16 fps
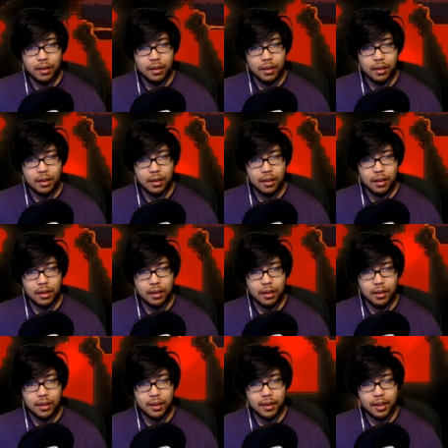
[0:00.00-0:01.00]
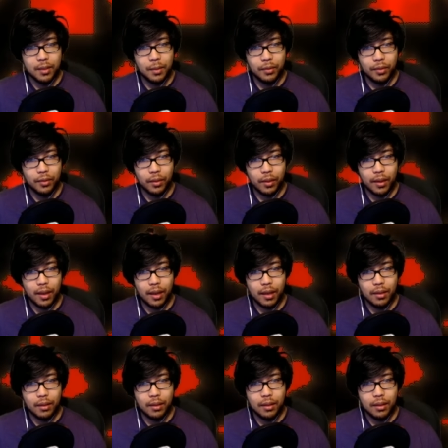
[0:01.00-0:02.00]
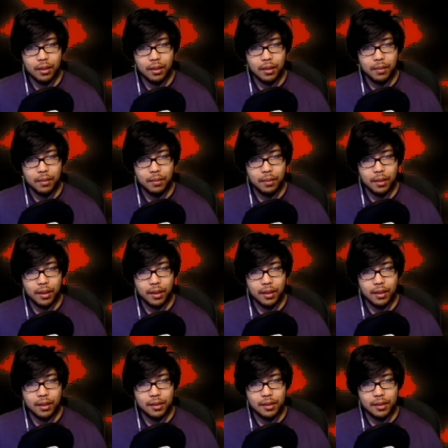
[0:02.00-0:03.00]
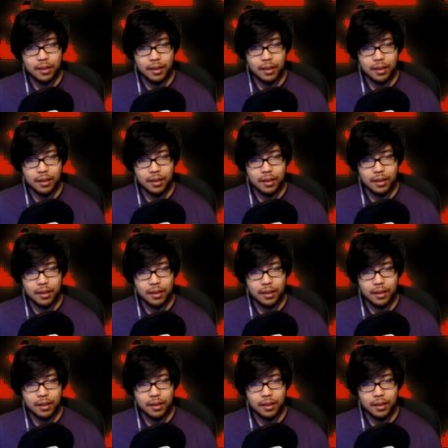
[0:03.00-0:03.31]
Uh, it does move around but let's see.